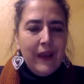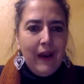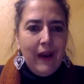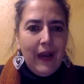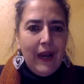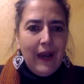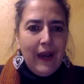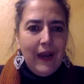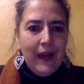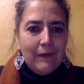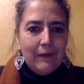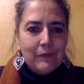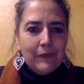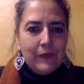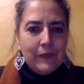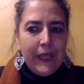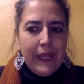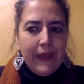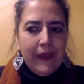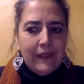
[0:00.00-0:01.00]

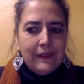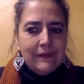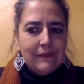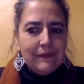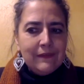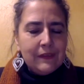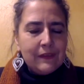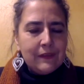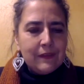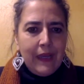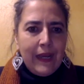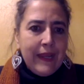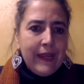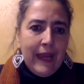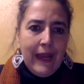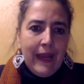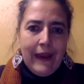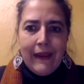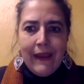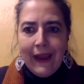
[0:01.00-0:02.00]
And
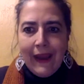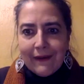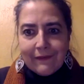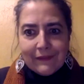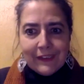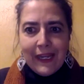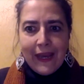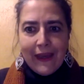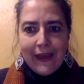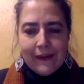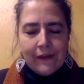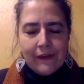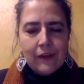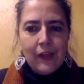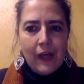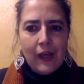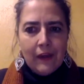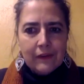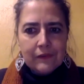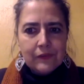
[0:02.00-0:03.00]
I haven't had a
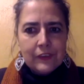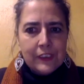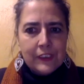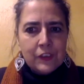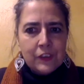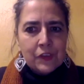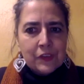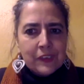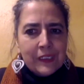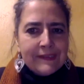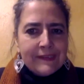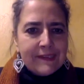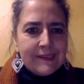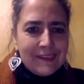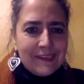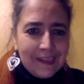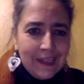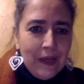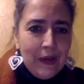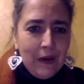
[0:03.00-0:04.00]
lot of
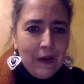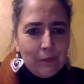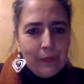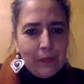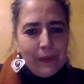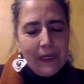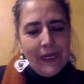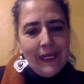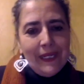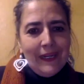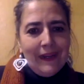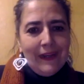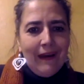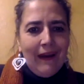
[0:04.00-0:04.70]
interest, but